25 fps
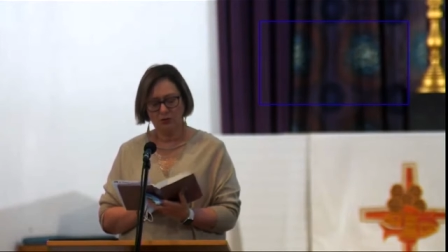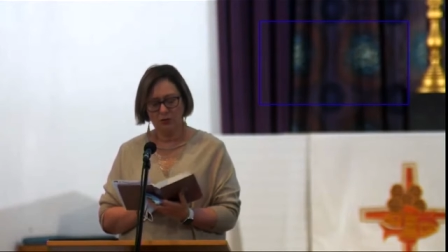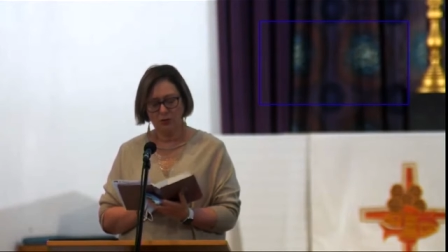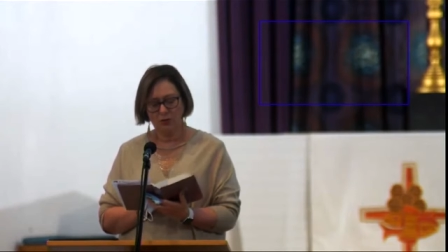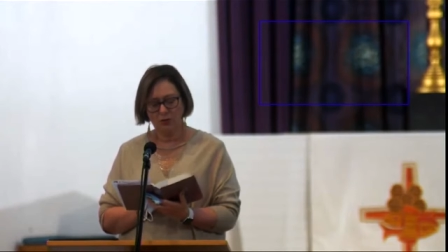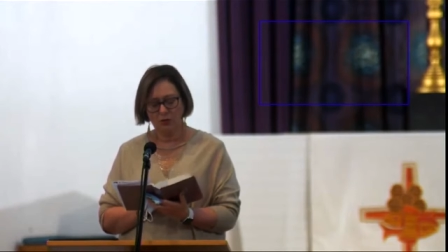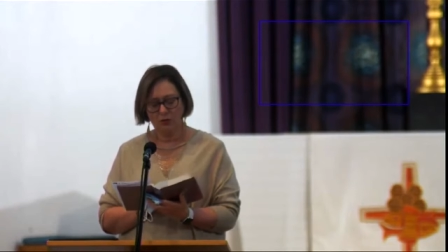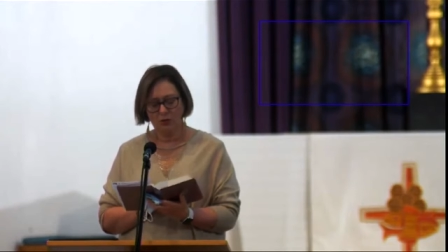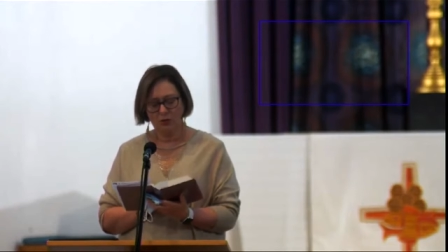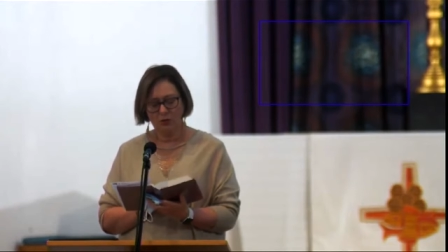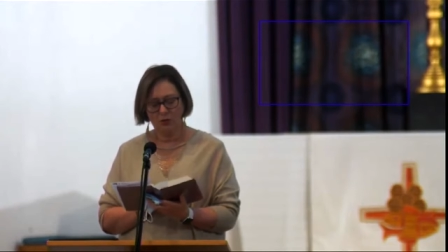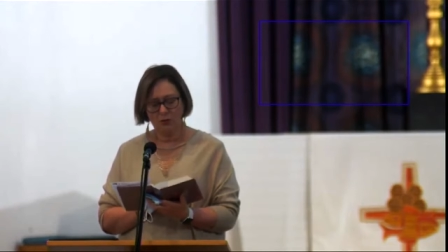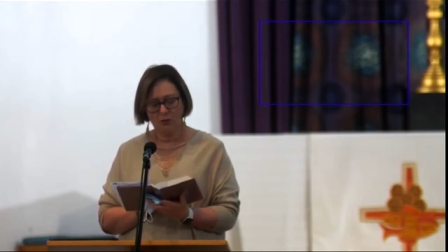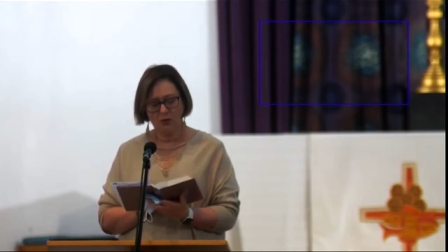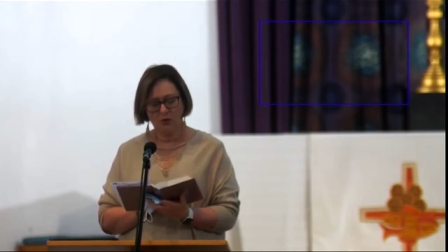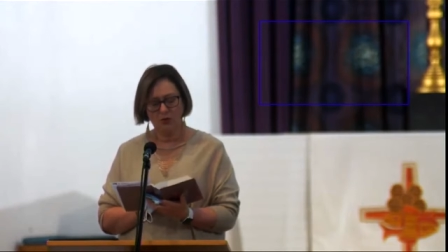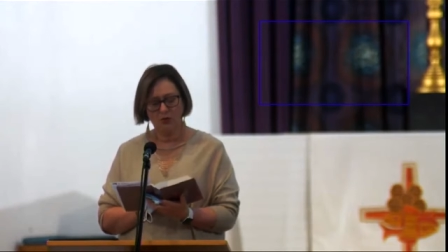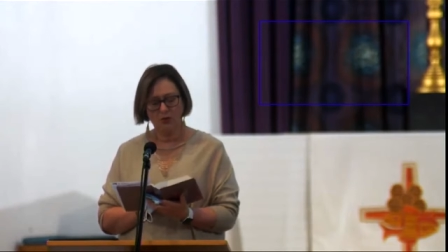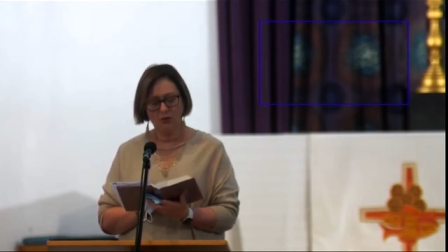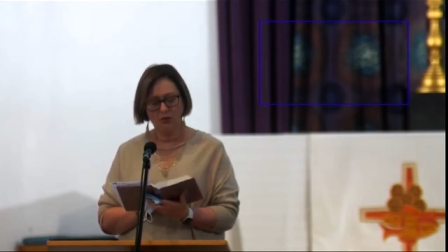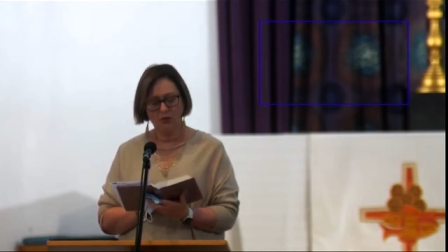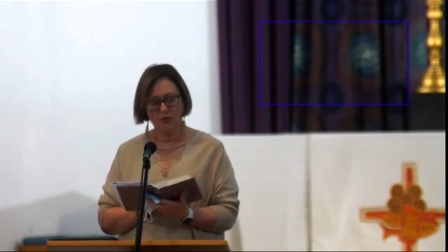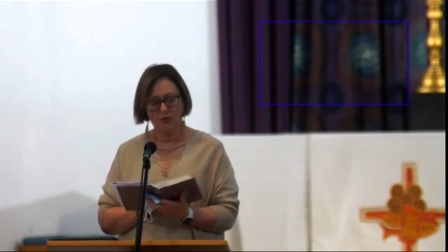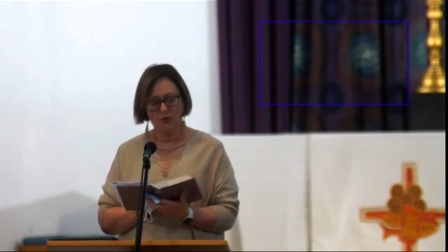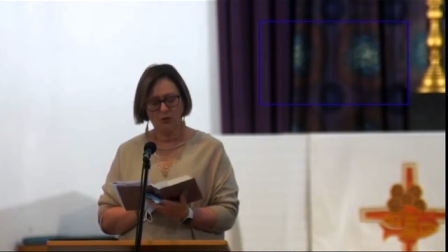all
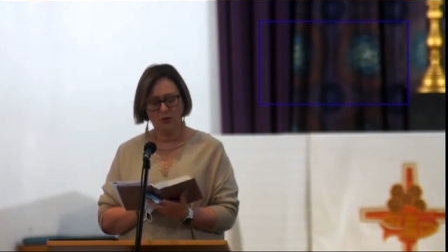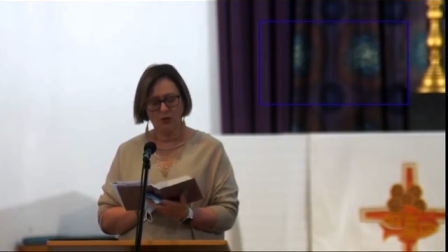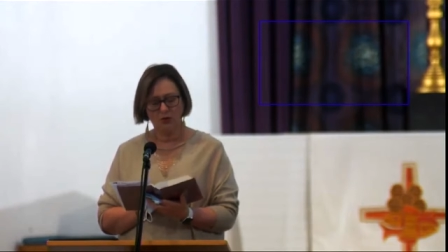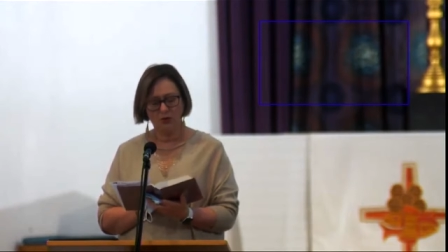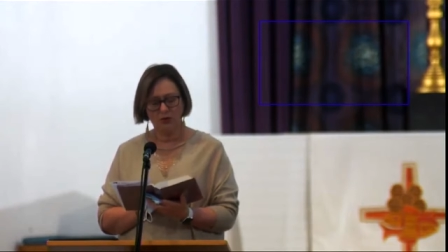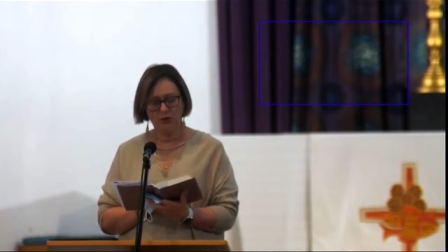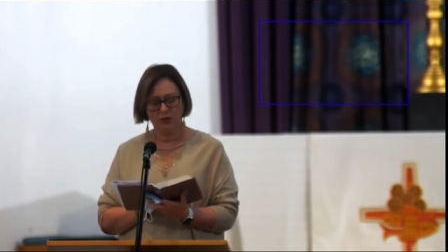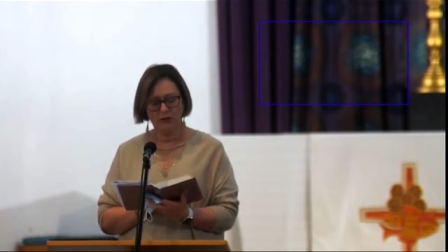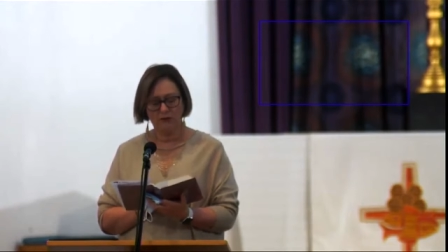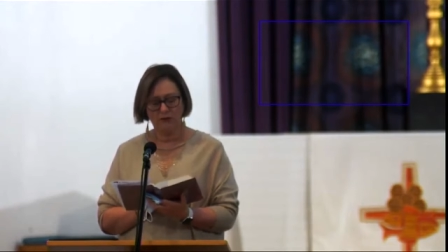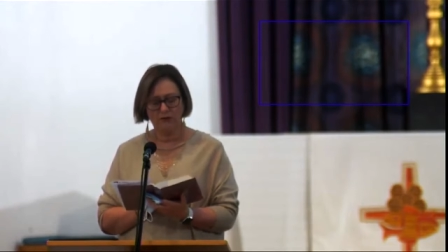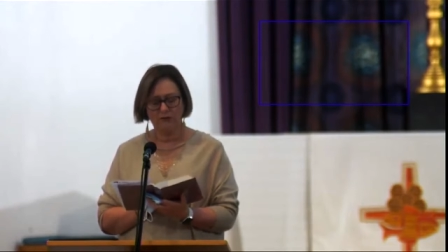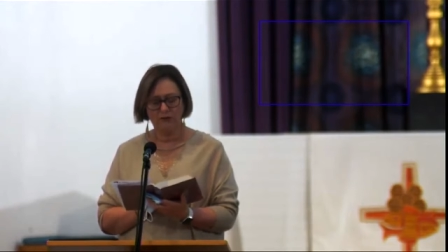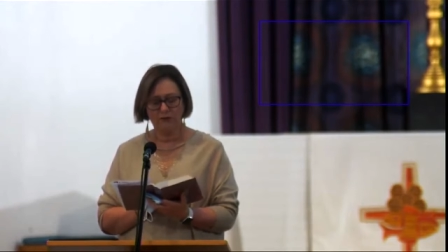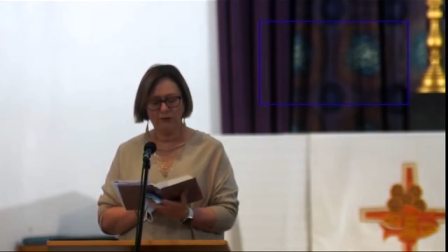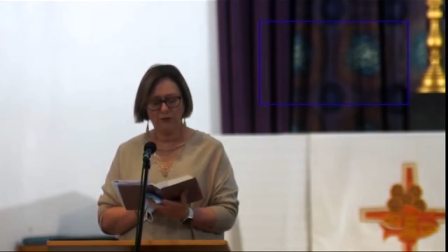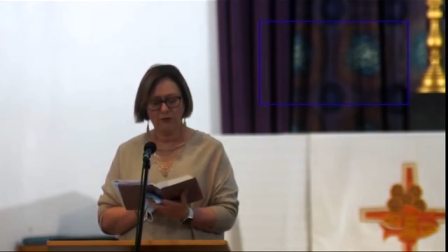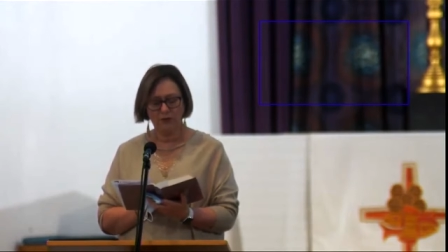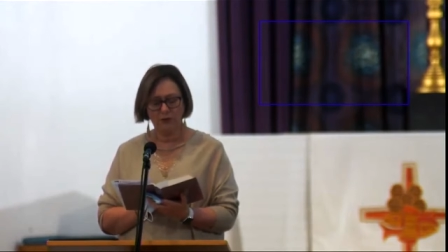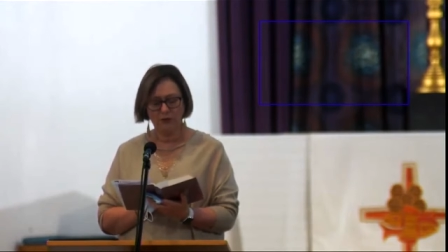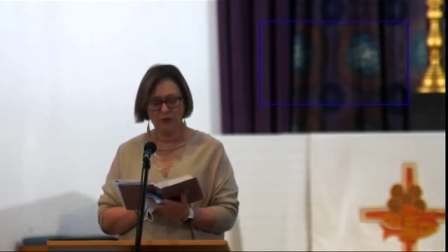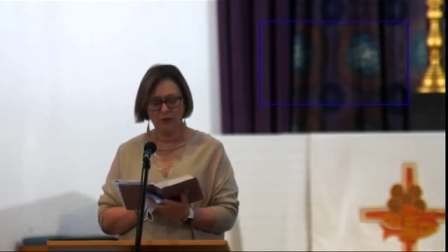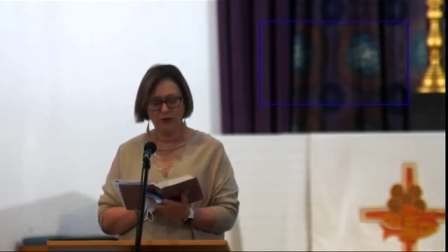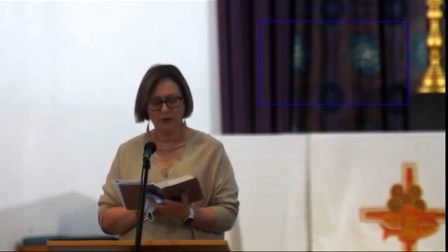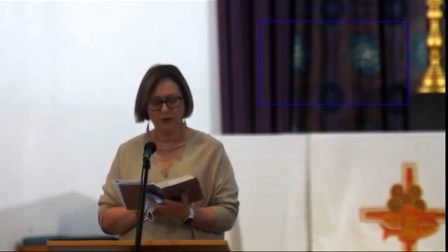who were looking
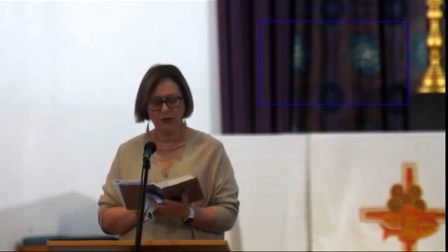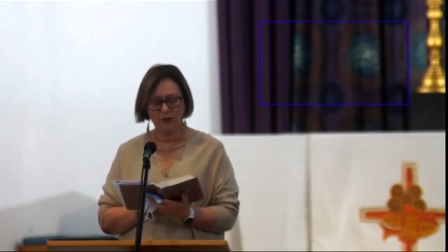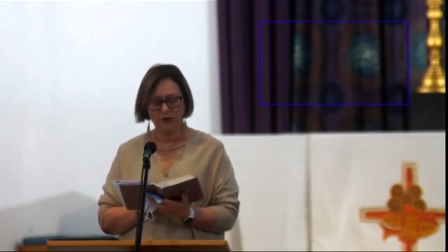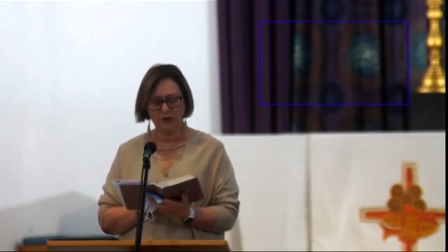forward